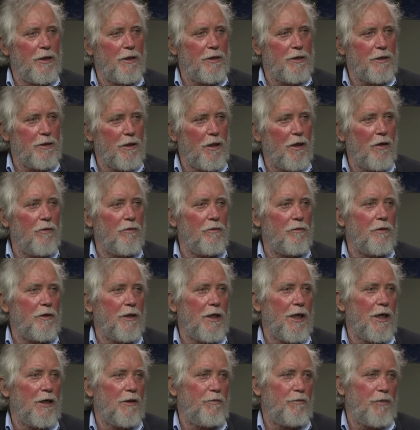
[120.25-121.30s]
its own
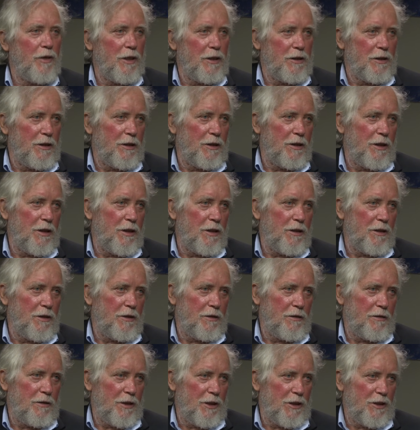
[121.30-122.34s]
right
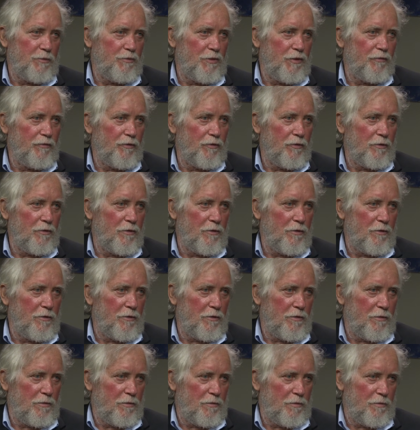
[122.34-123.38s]
practically, yes, before
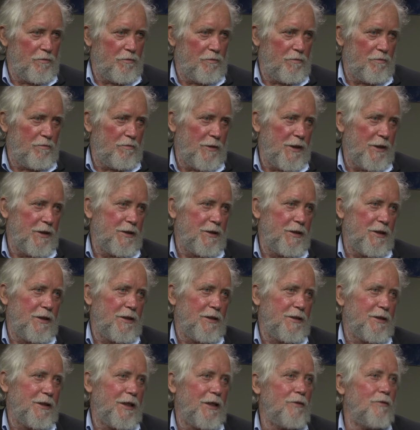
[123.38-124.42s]
the, let's
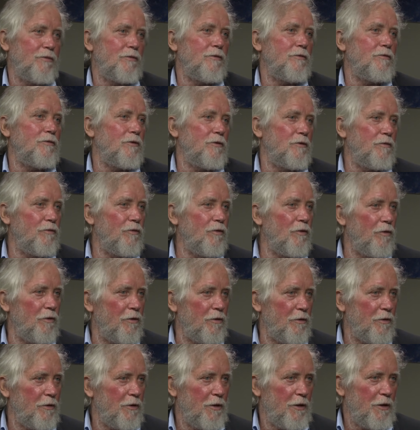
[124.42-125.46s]
say, Second World
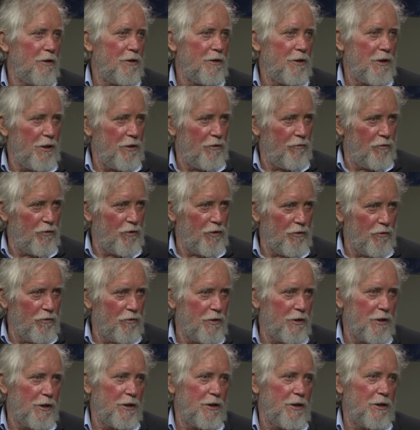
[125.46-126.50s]
War. Yeah. There was
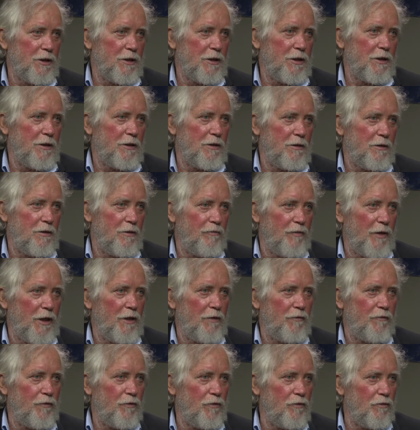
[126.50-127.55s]
no such a thing,
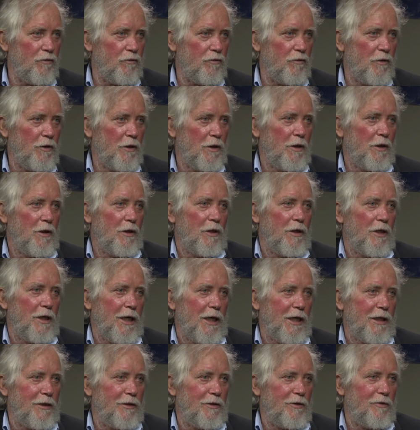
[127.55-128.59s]
very few,
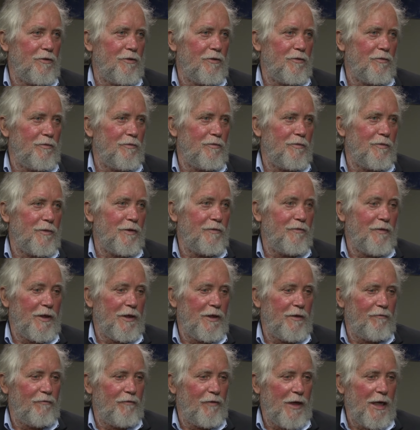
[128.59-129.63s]
like
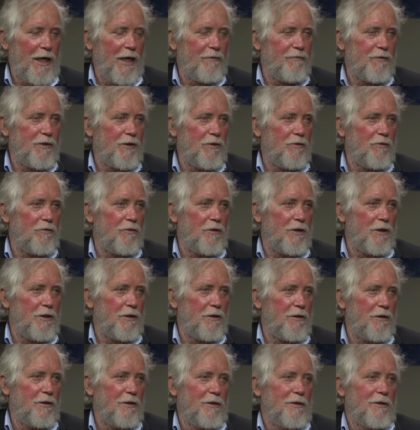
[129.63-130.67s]
even in graph theory,